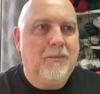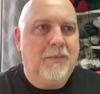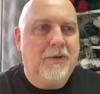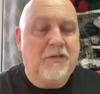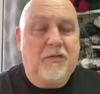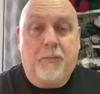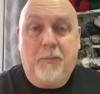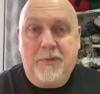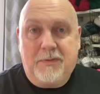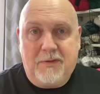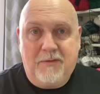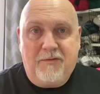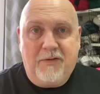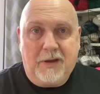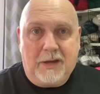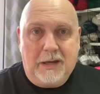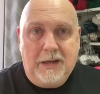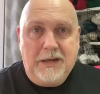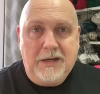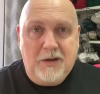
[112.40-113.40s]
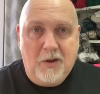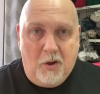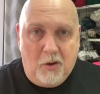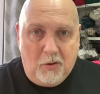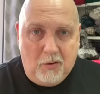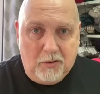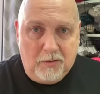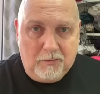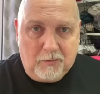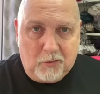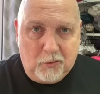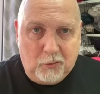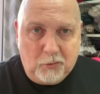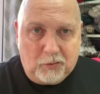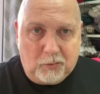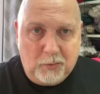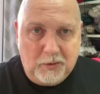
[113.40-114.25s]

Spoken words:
specifically yarn. Of course,